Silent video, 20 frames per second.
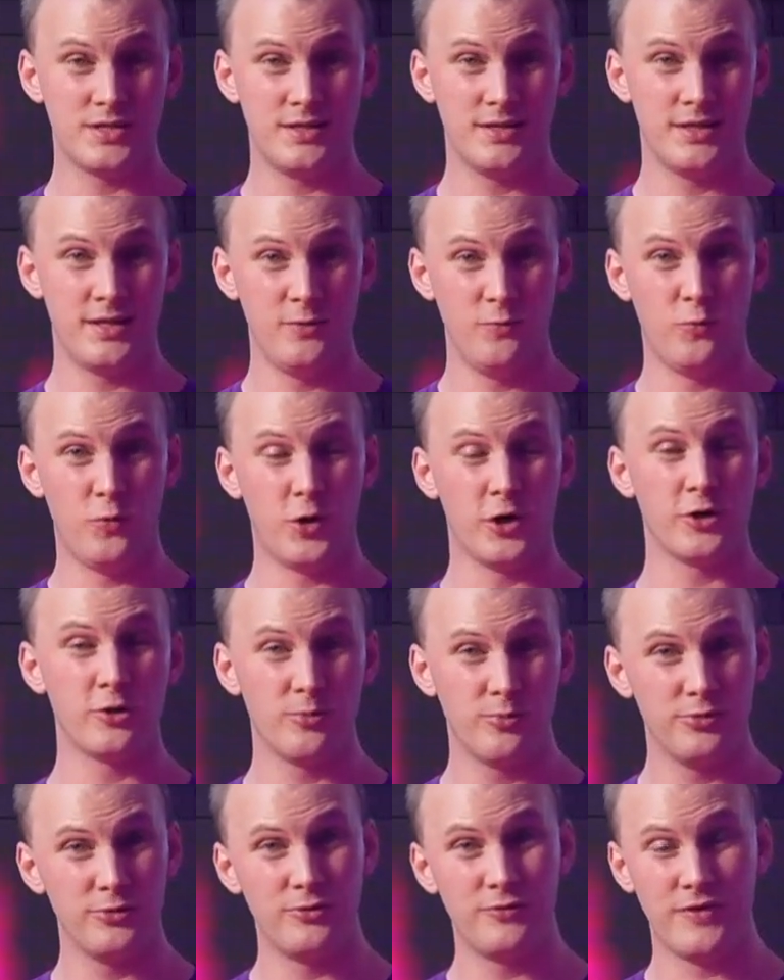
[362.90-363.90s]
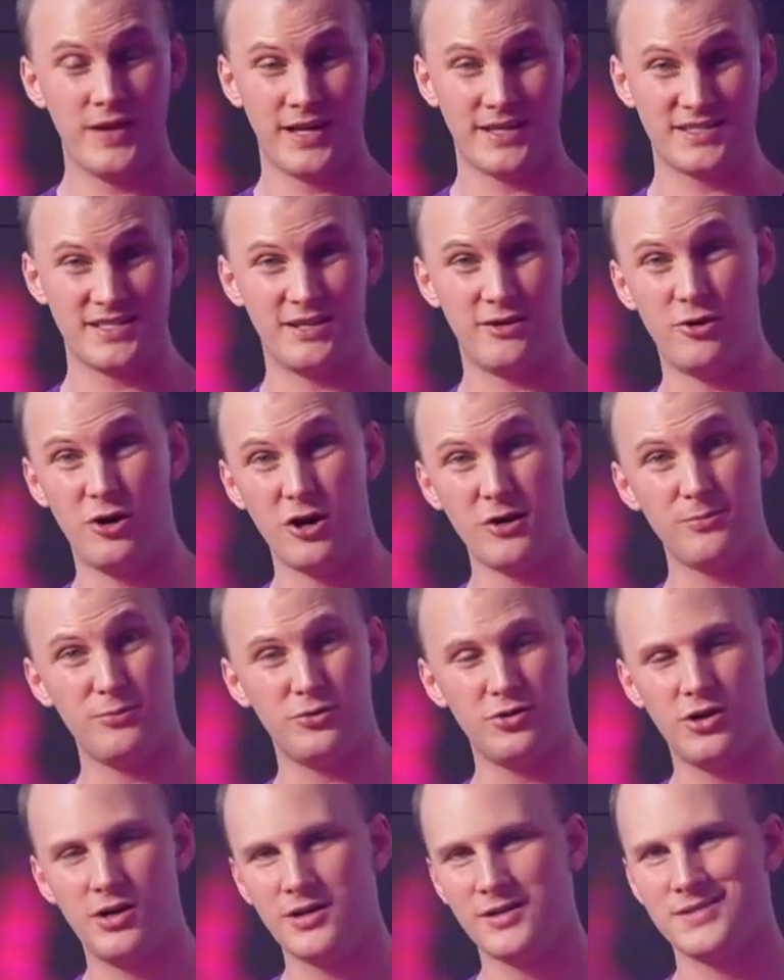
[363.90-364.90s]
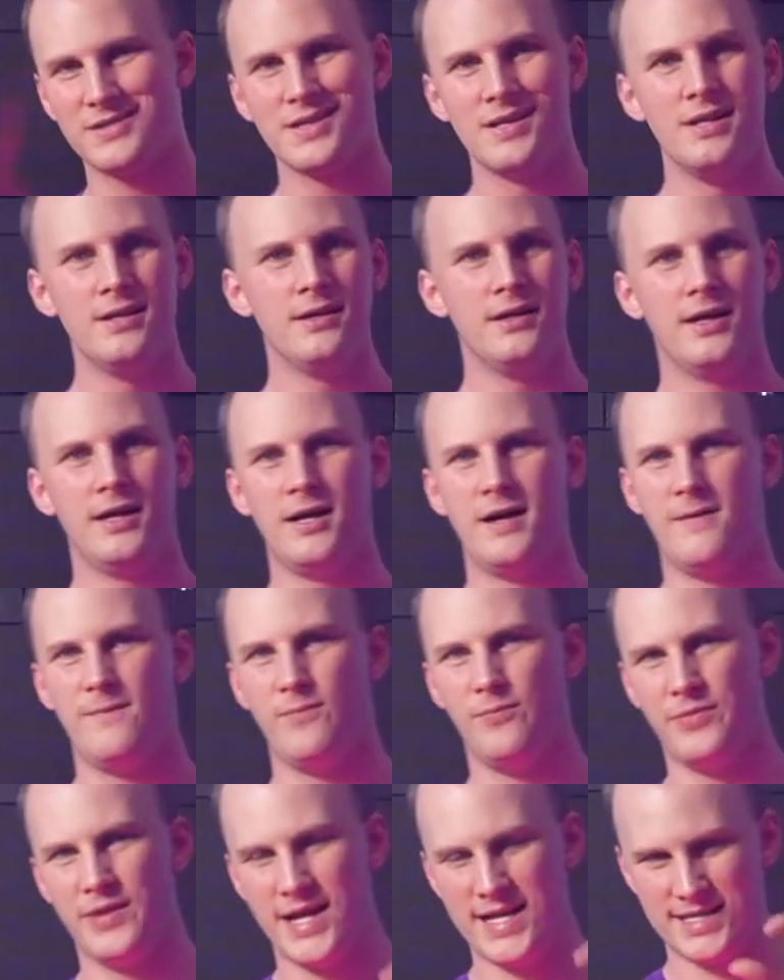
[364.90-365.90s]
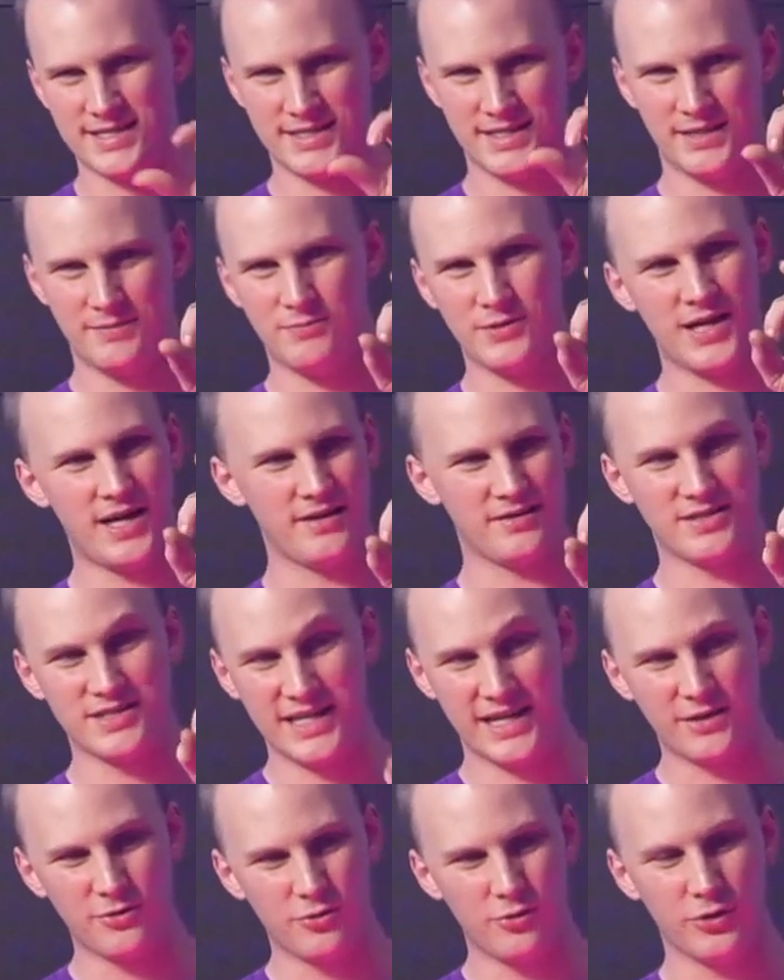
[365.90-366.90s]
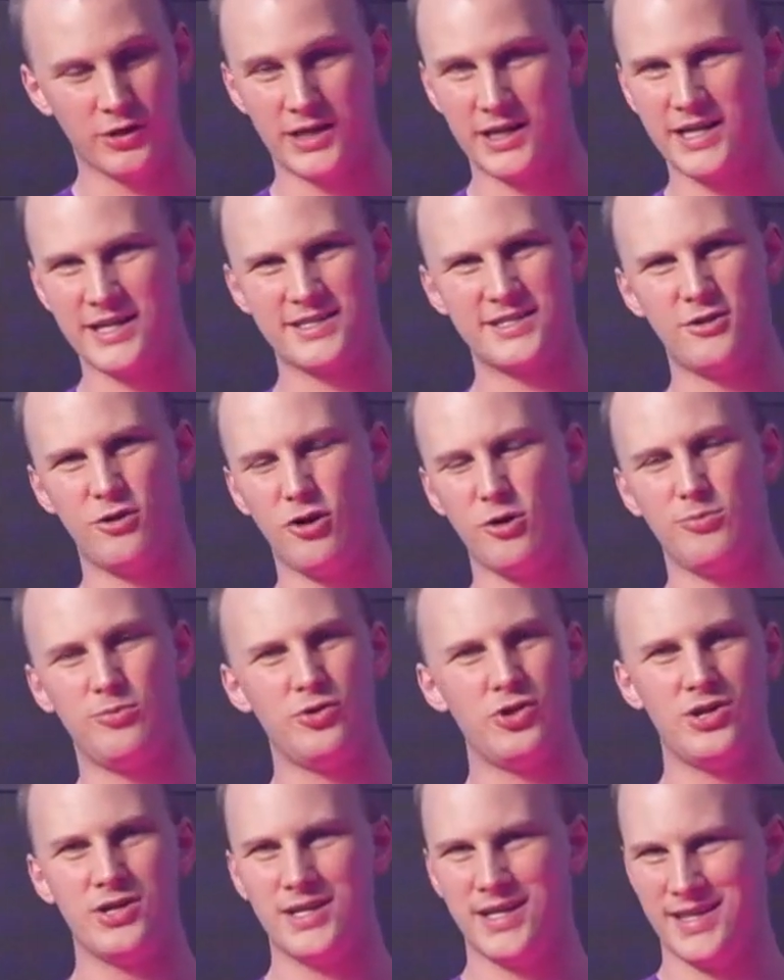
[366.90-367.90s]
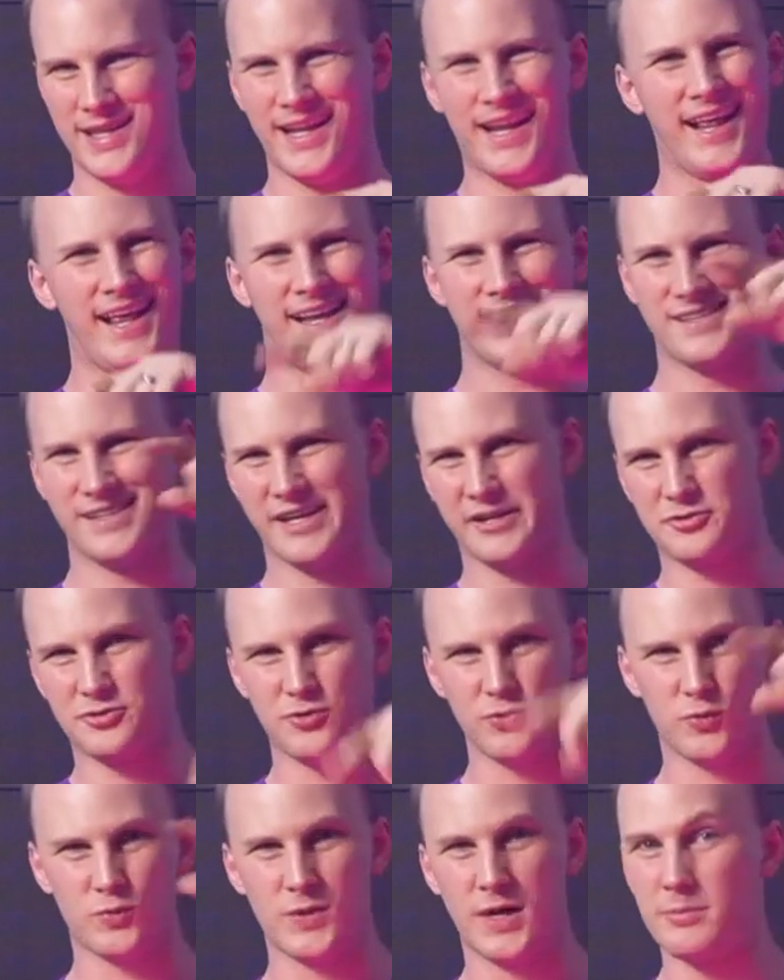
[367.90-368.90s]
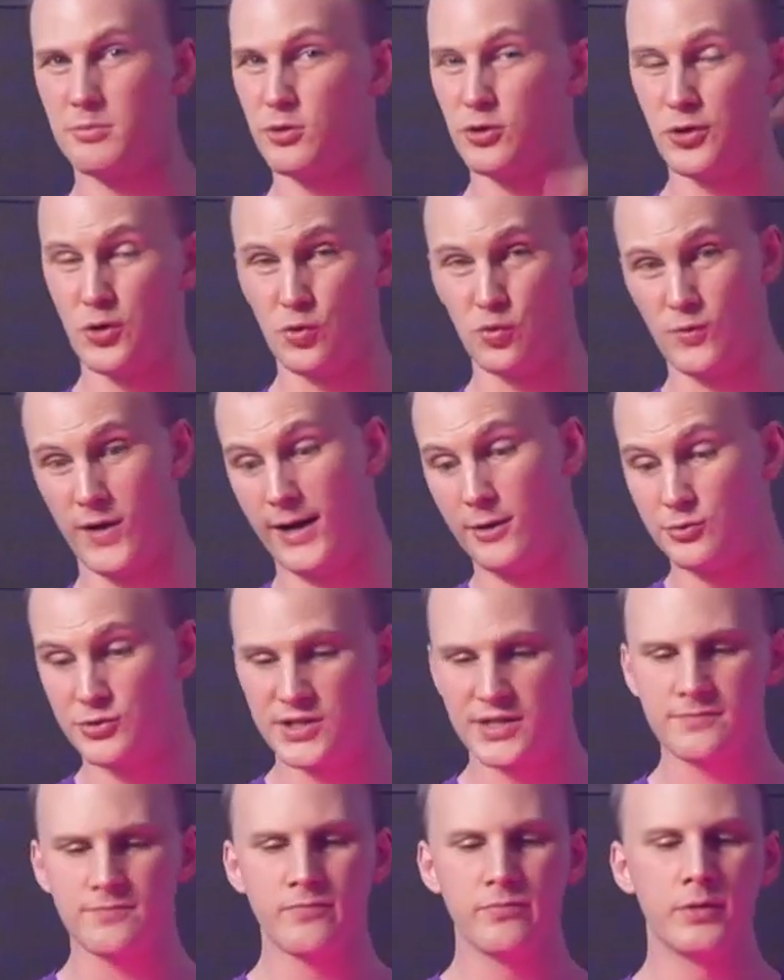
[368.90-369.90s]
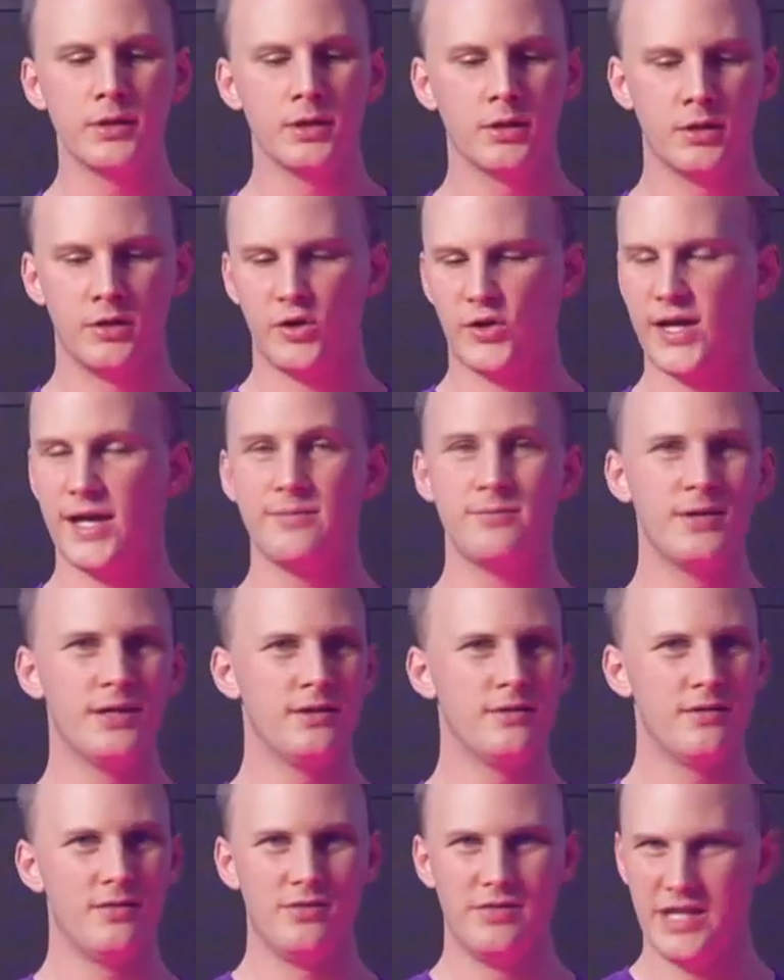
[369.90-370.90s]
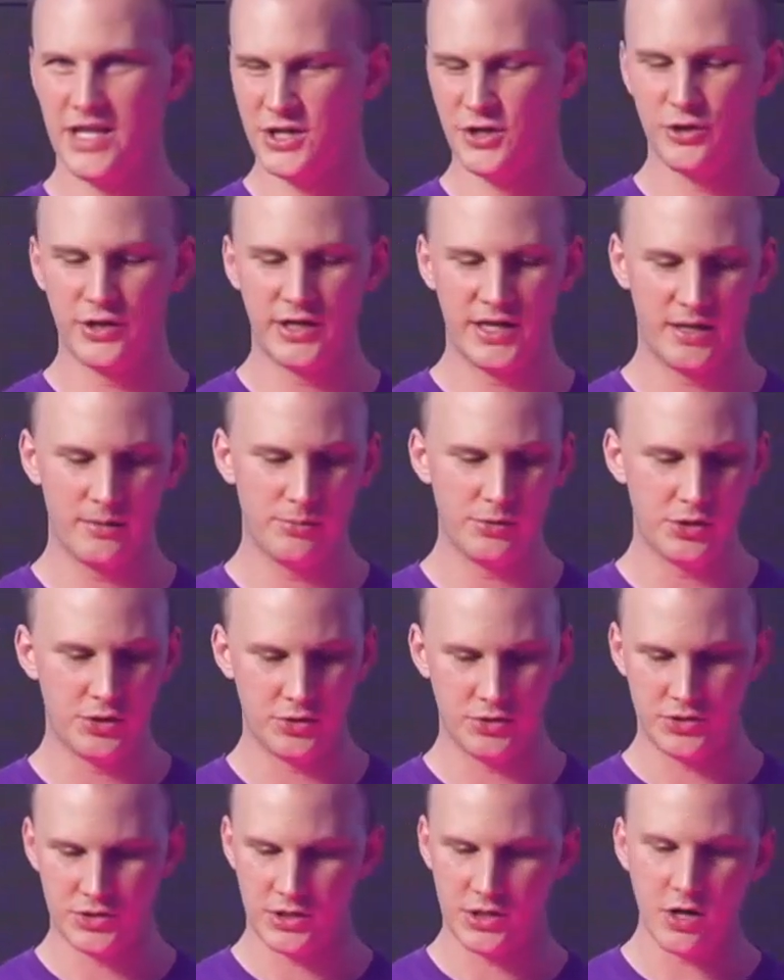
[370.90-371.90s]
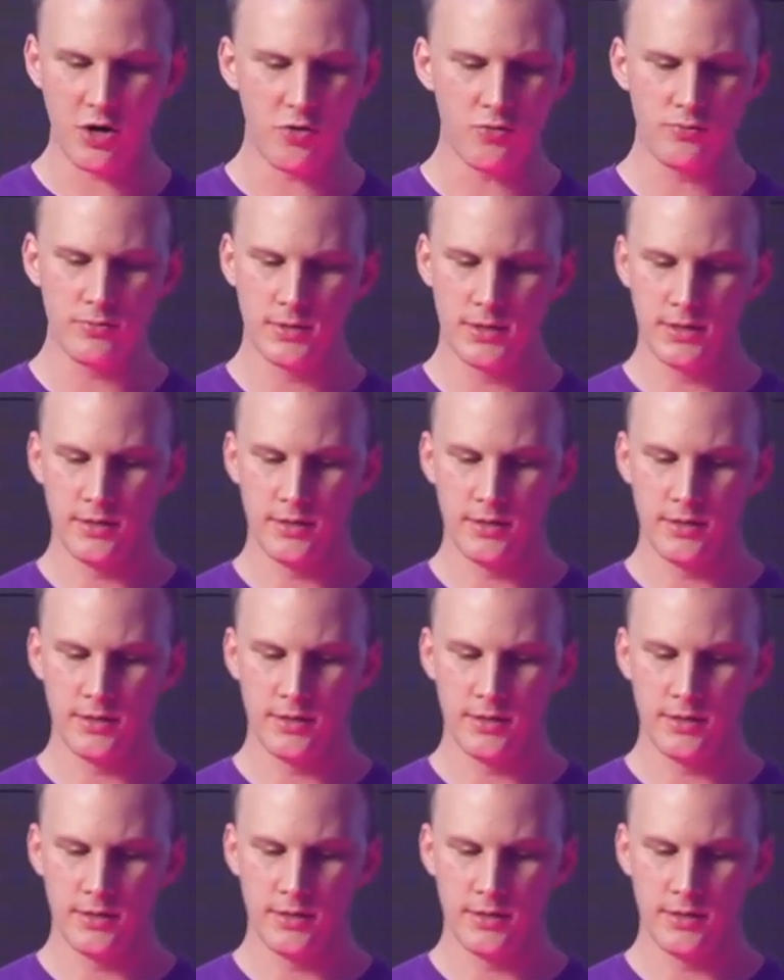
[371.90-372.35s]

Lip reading: the waterproof XLR plugs, that's the kind of standard looking XLR plug, and then it has extra rubber around it, okay, then you're going to be good to go.